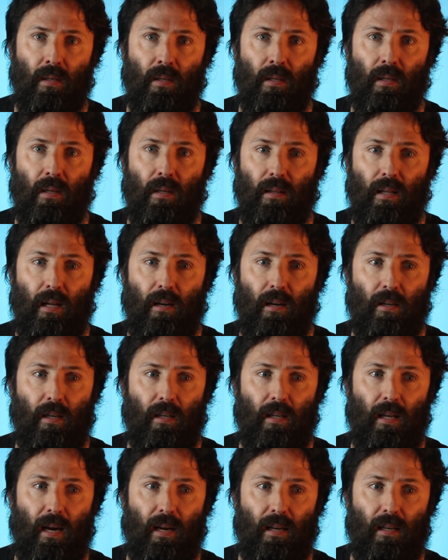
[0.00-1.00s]
Then I can
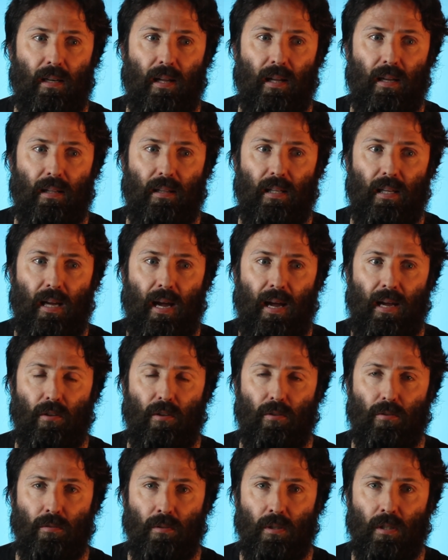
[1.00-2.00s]
calculate the
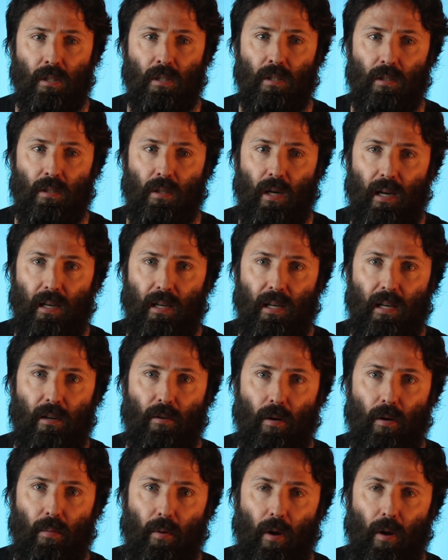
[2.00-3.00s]
angle. And
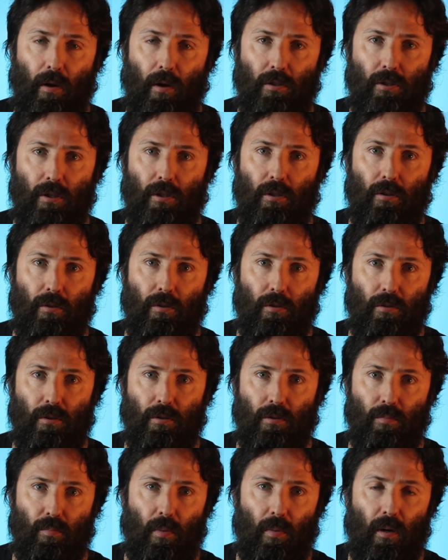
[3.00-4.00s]
here I'm going to
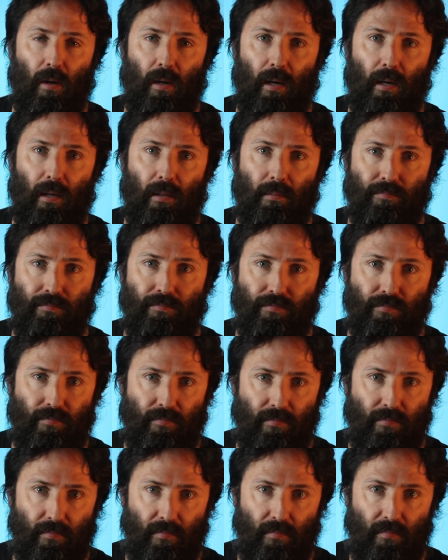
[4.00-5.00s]
use my,
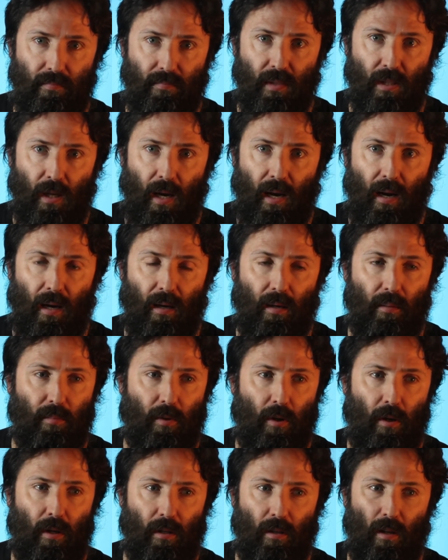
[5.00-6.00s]

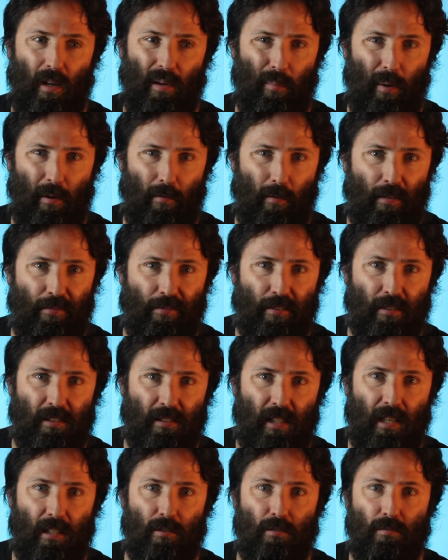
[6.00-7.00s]
kind of like my reference
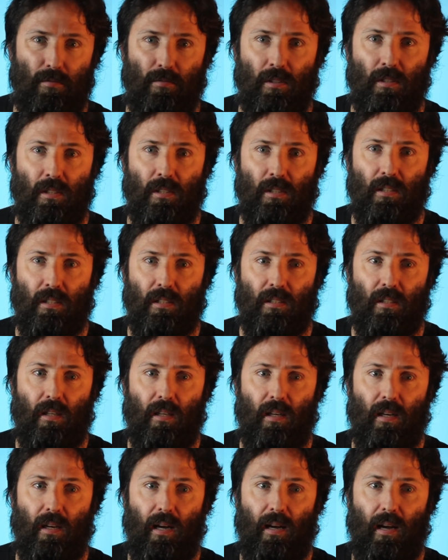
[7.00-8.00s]
angle,
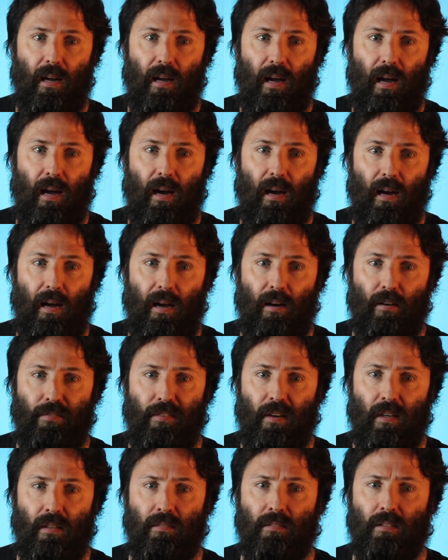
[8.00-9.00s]

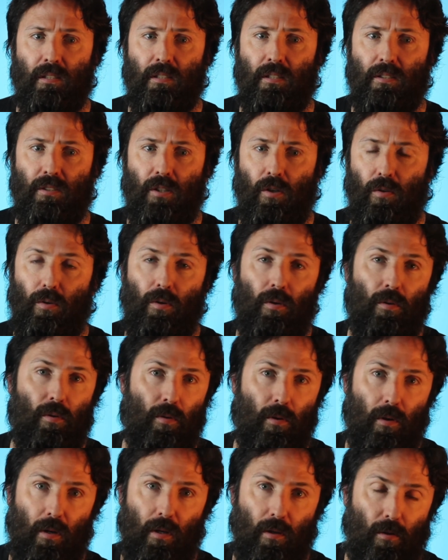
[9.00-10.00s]
alpha. So,
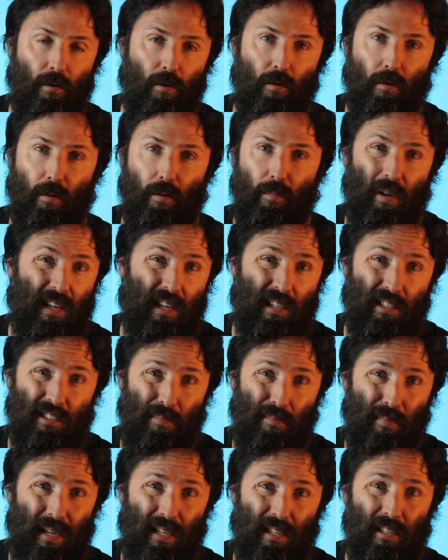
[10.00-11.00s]
or I could call it my
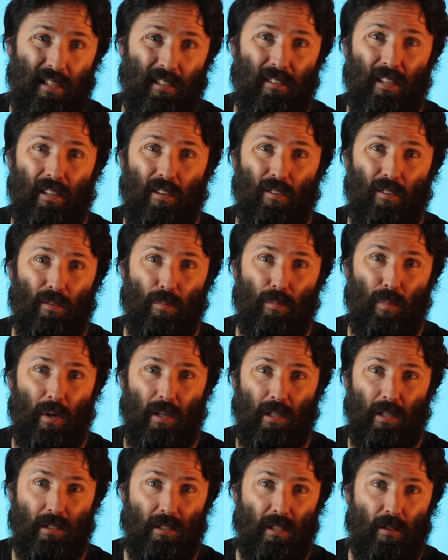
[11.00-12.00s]
intermediary or my
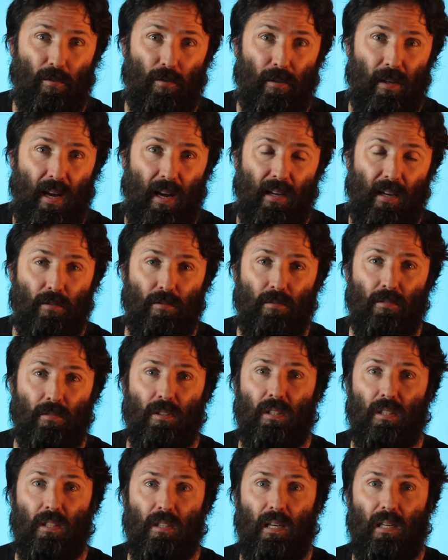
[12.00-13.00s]
auxiliary angle
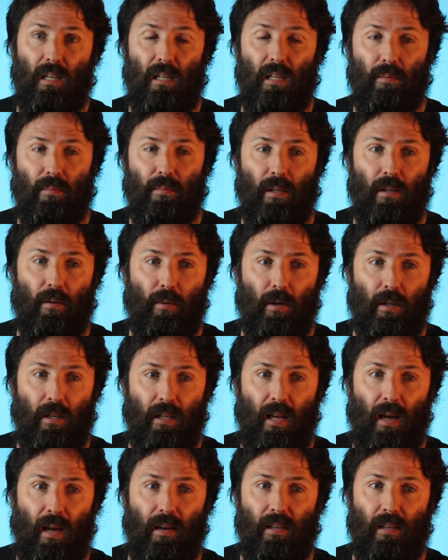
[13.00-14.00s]
that I'm going to
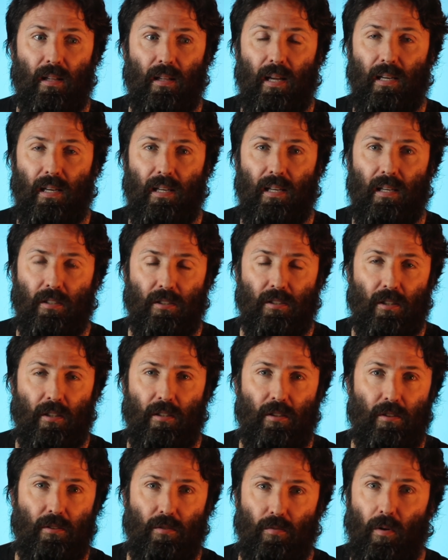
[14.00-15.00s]
calculate here, because I can
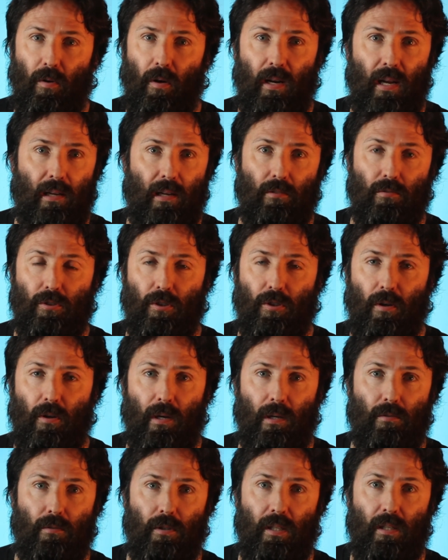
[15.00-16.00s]
use a right angle
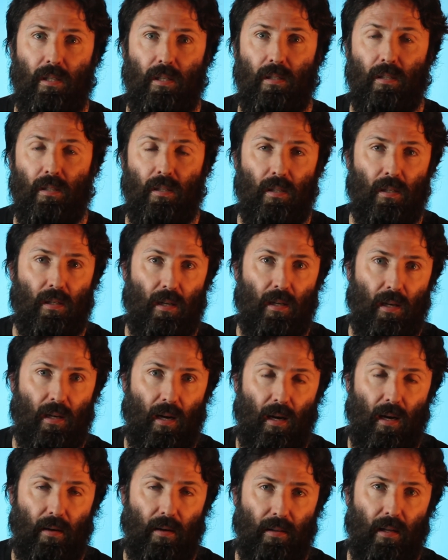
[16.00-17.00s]
triangle here.
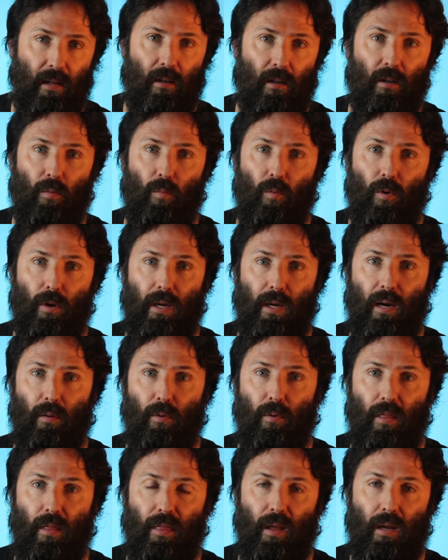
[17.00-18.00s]
And then I can work out
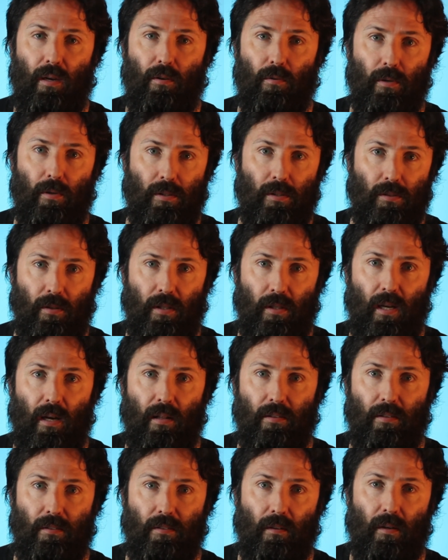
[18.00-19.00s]
what theta is on the
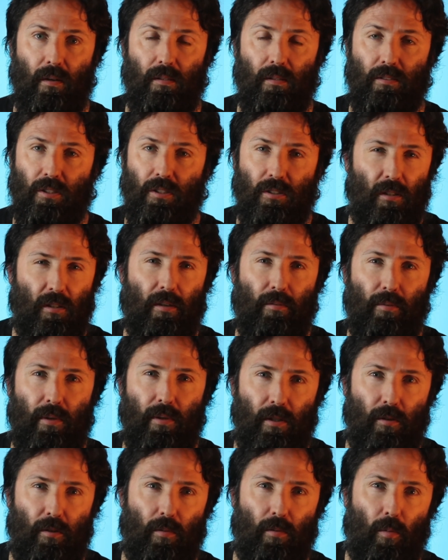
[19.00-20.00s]
other side, just like when
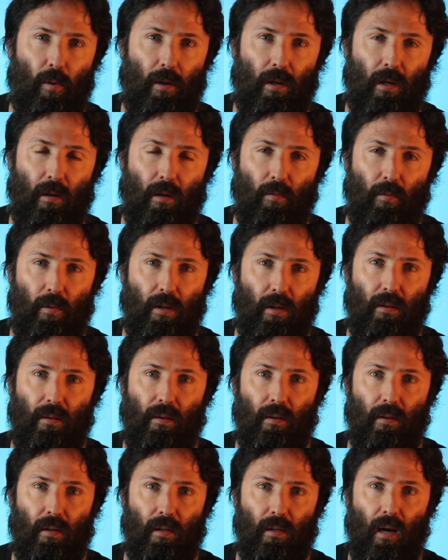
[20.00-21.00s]
you were working with
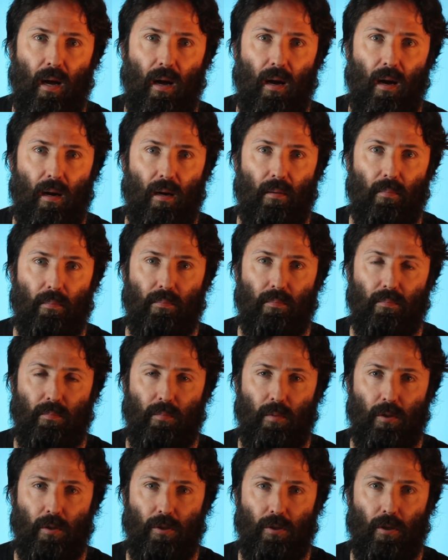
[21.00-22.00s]

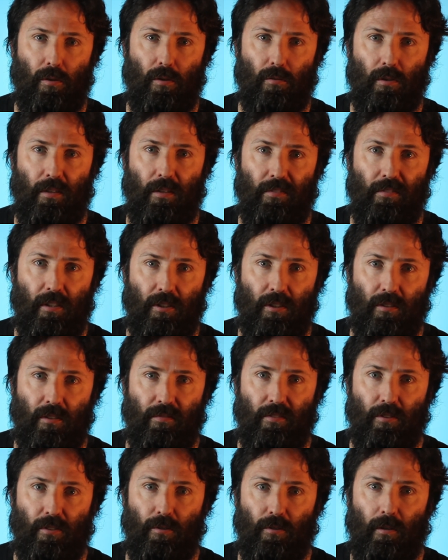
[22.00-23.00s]
your circle definition
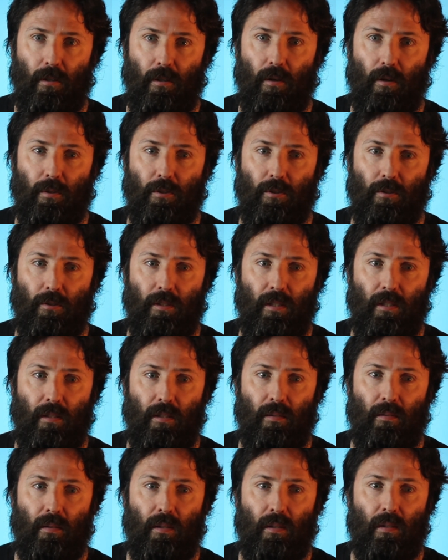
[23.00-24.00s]
for trigonometry here.
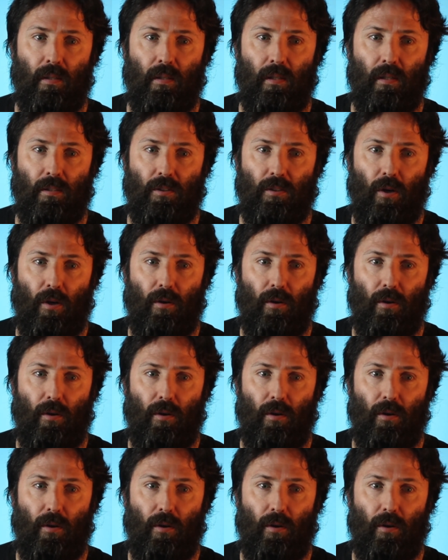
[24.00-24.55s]
So